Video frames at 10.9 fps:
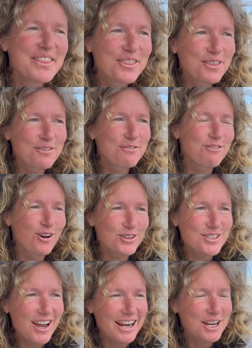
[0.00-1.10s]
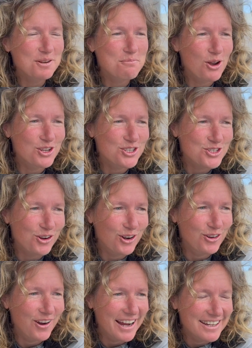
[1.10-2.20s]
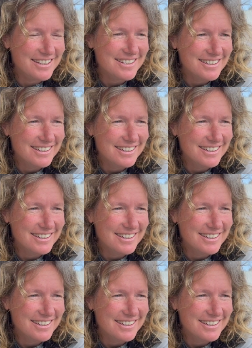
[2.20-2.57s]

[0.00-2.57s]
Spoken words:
The fault I can most tolerate.